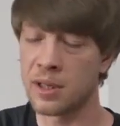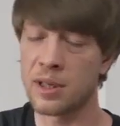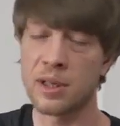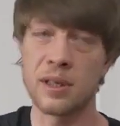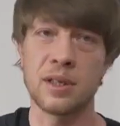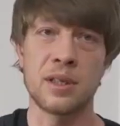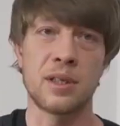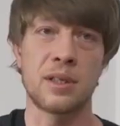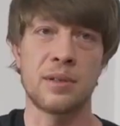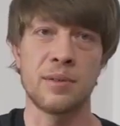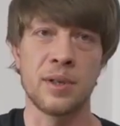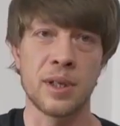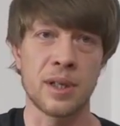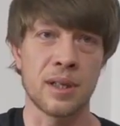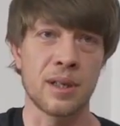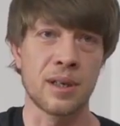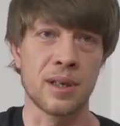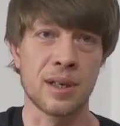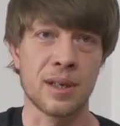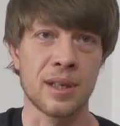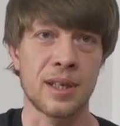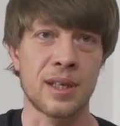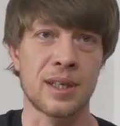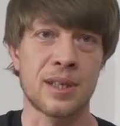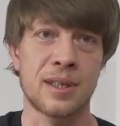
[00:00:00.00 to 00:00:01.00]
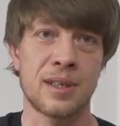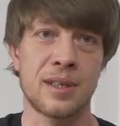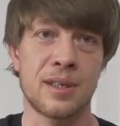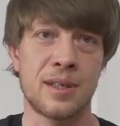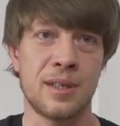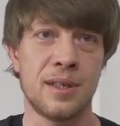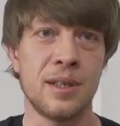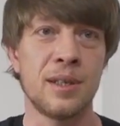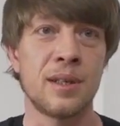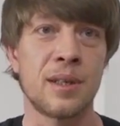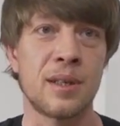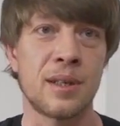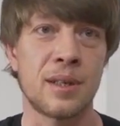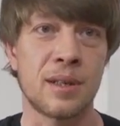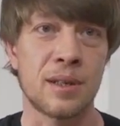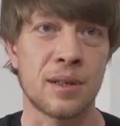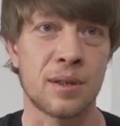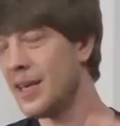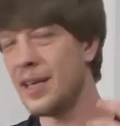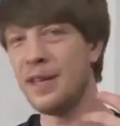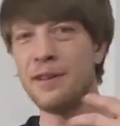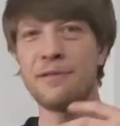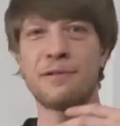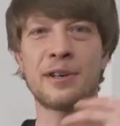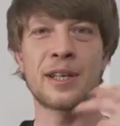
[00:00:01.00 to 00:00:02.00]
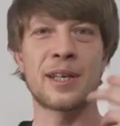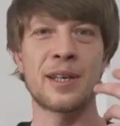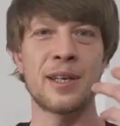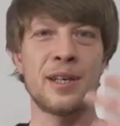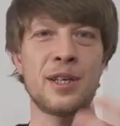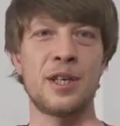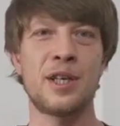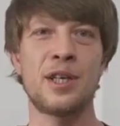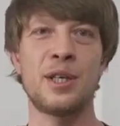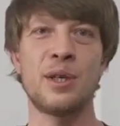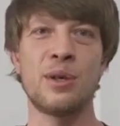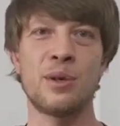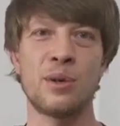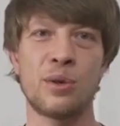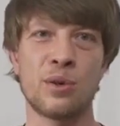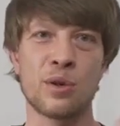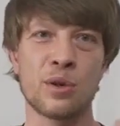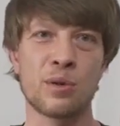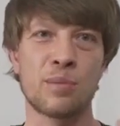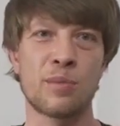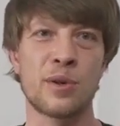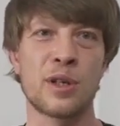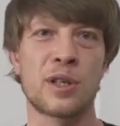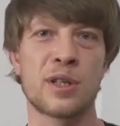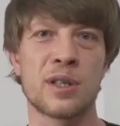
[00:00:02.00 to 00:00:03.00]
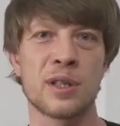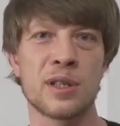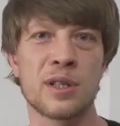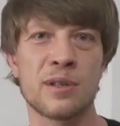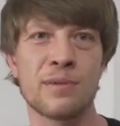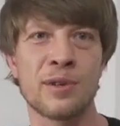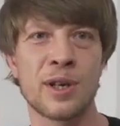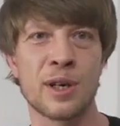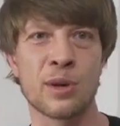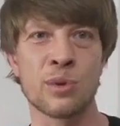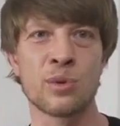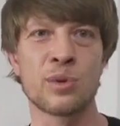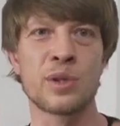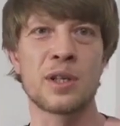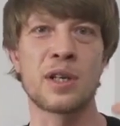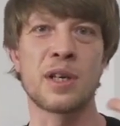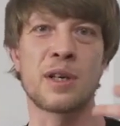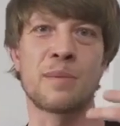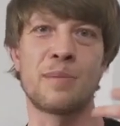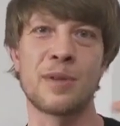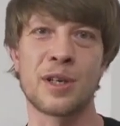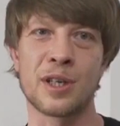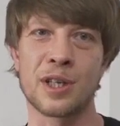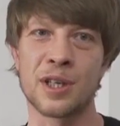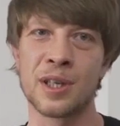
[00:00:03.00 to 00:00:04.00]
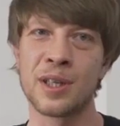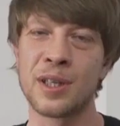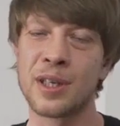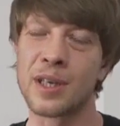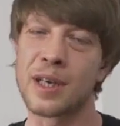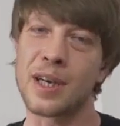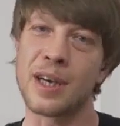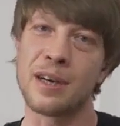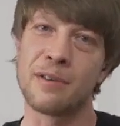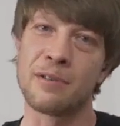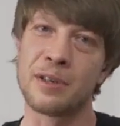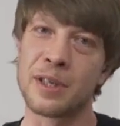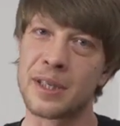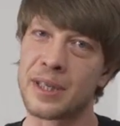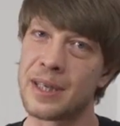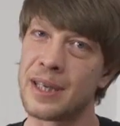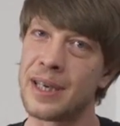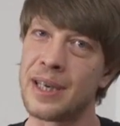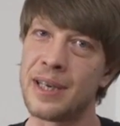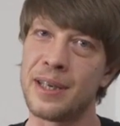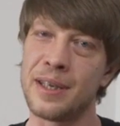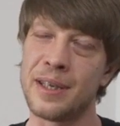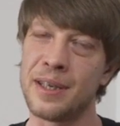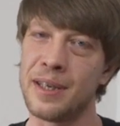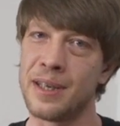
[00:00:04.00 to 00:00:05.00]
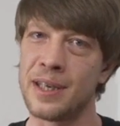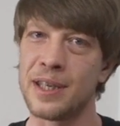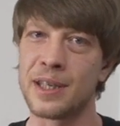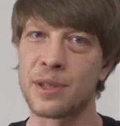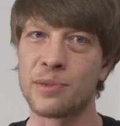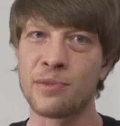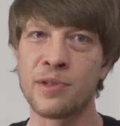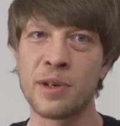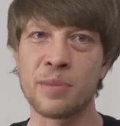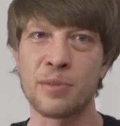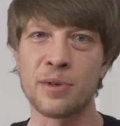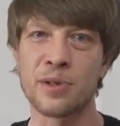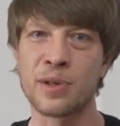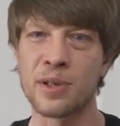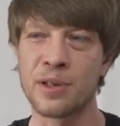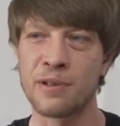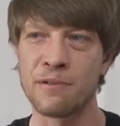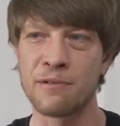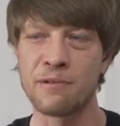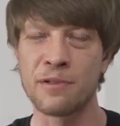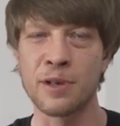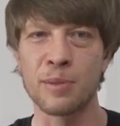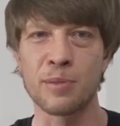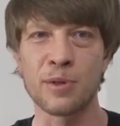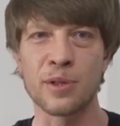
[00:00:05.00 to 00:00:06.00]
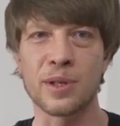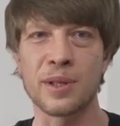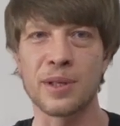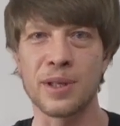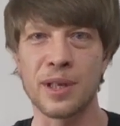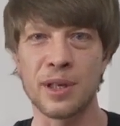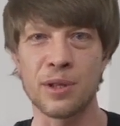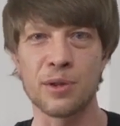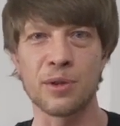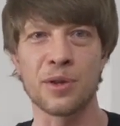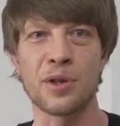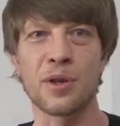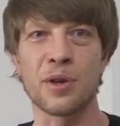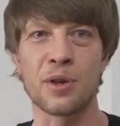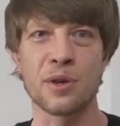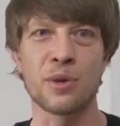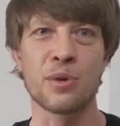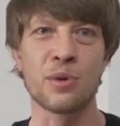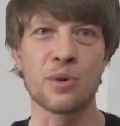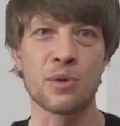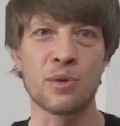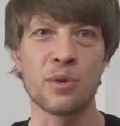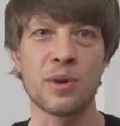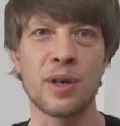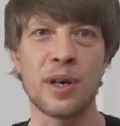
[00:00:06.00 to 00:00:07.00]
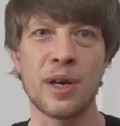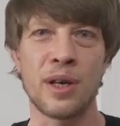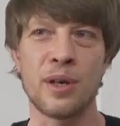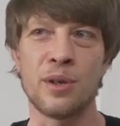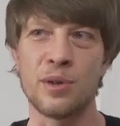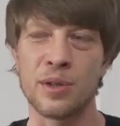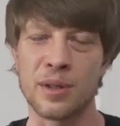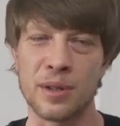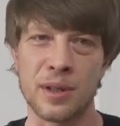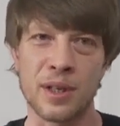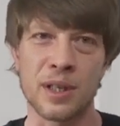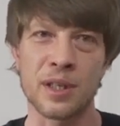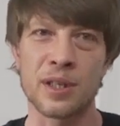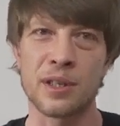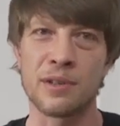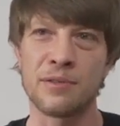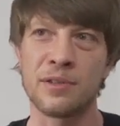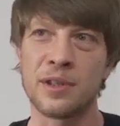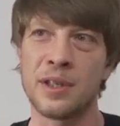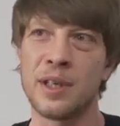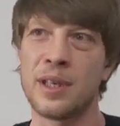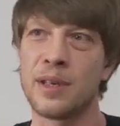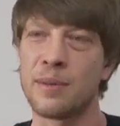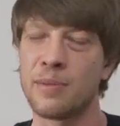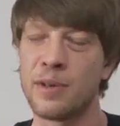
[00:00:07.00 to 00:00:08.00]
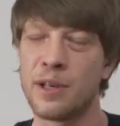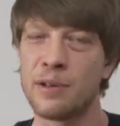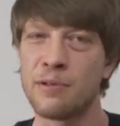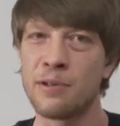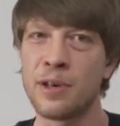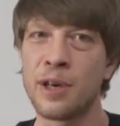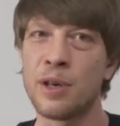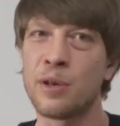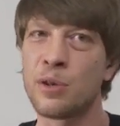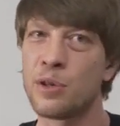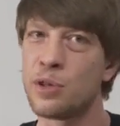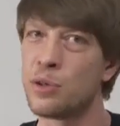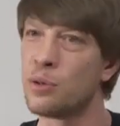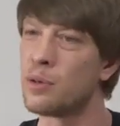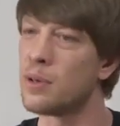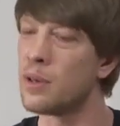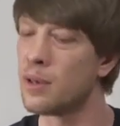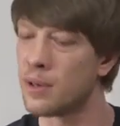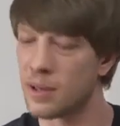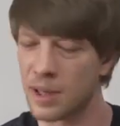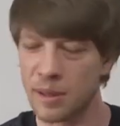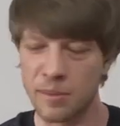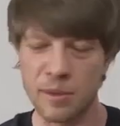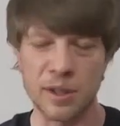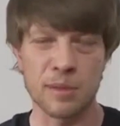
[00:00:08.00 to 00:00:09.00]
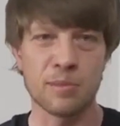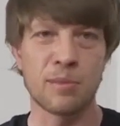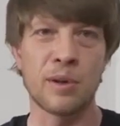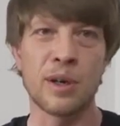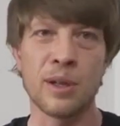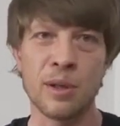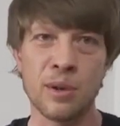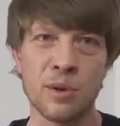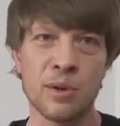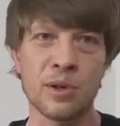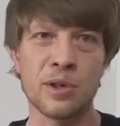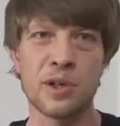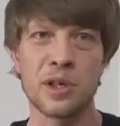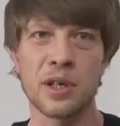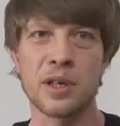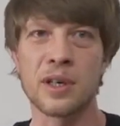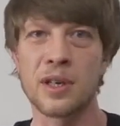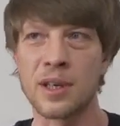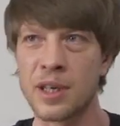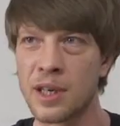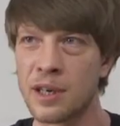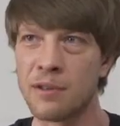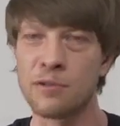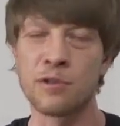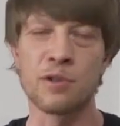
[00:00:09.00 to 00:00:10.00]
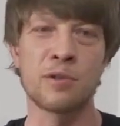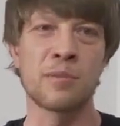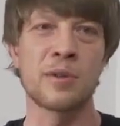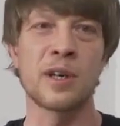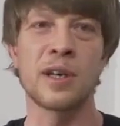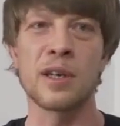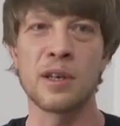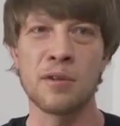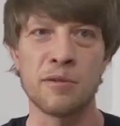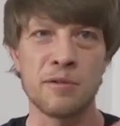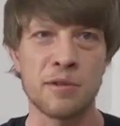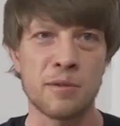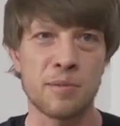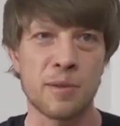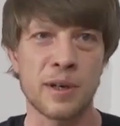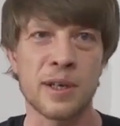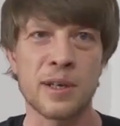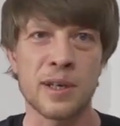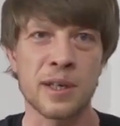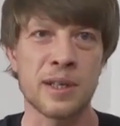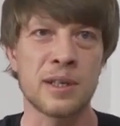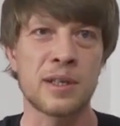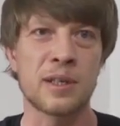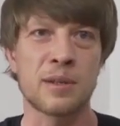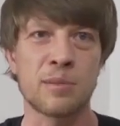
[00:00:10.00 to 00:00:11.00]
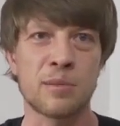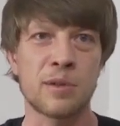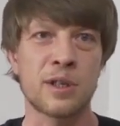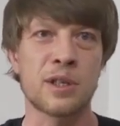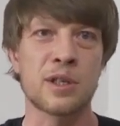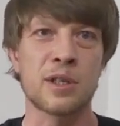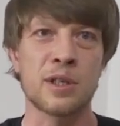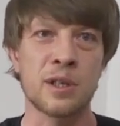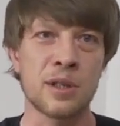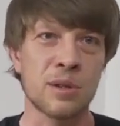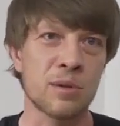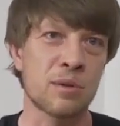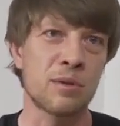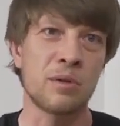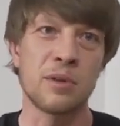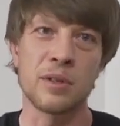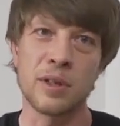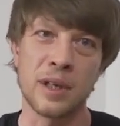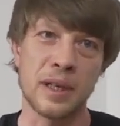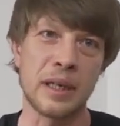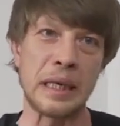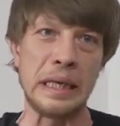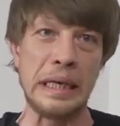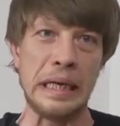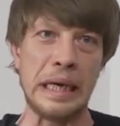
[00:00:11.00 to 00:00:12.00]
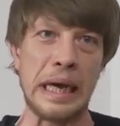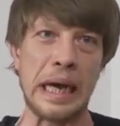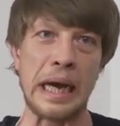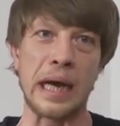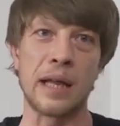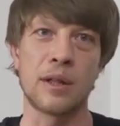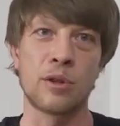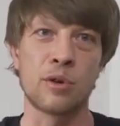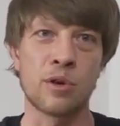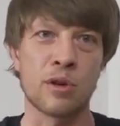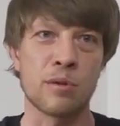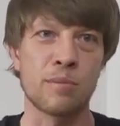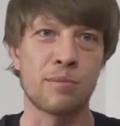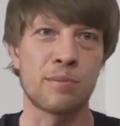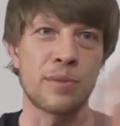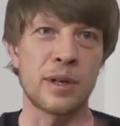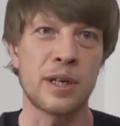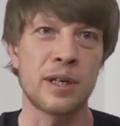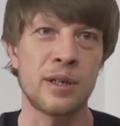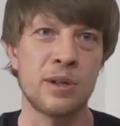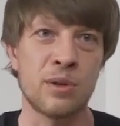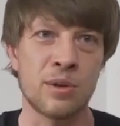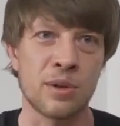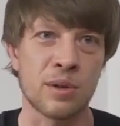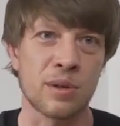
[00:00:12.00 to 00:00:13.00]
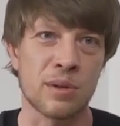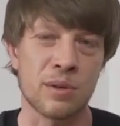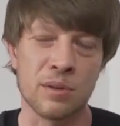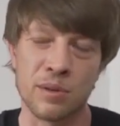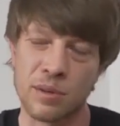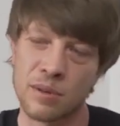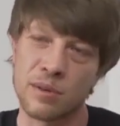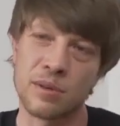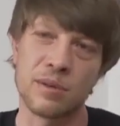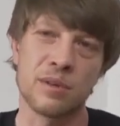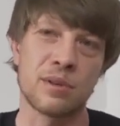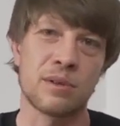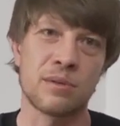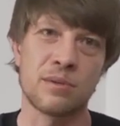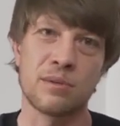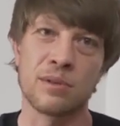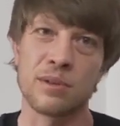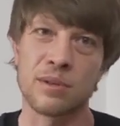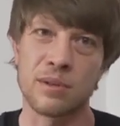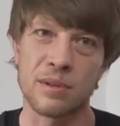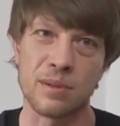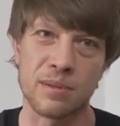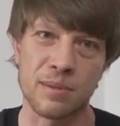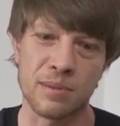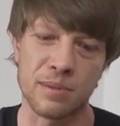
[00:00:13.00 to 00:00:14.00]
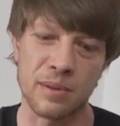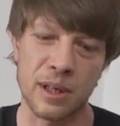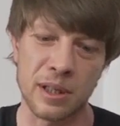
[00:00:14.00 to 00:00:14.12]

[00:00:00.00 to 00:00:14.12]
The machine is made really nicely, in the contrast to the other Russian machines we all know. I'm really disappointed about most of them. They are made with spray paint and some other crap, and they think it will be normal.